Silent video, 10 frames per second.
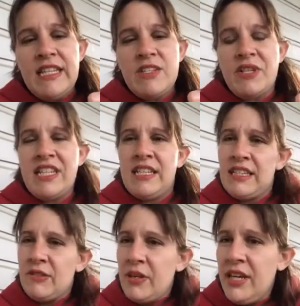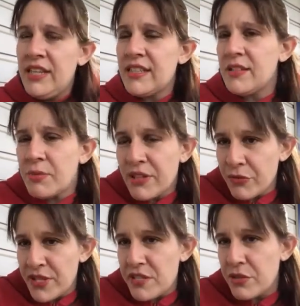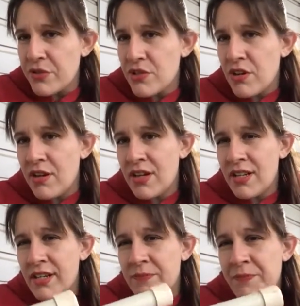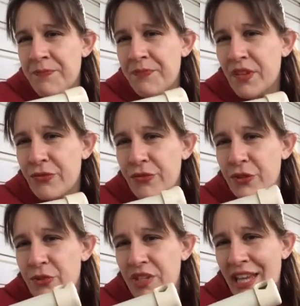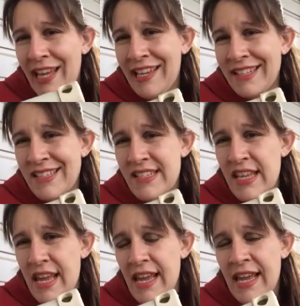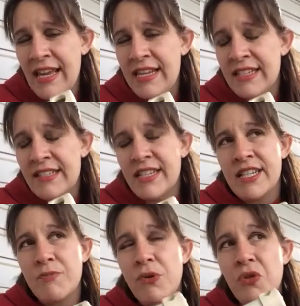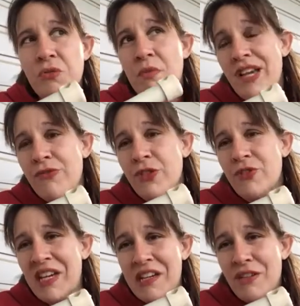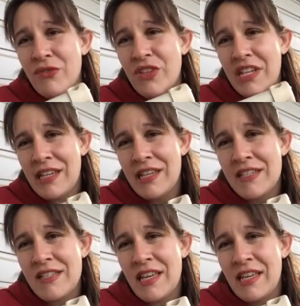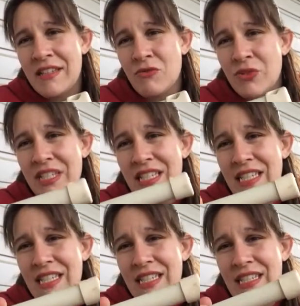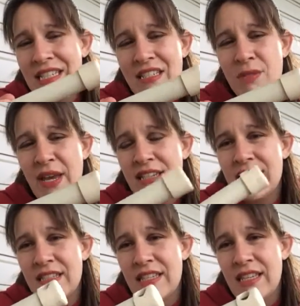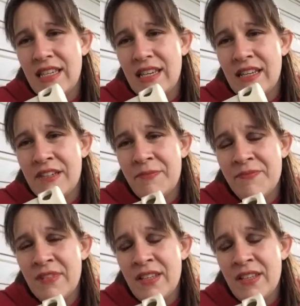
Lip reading: So I did a little bit of research on flute heads, and I pulled my flute out of the case and really inspected the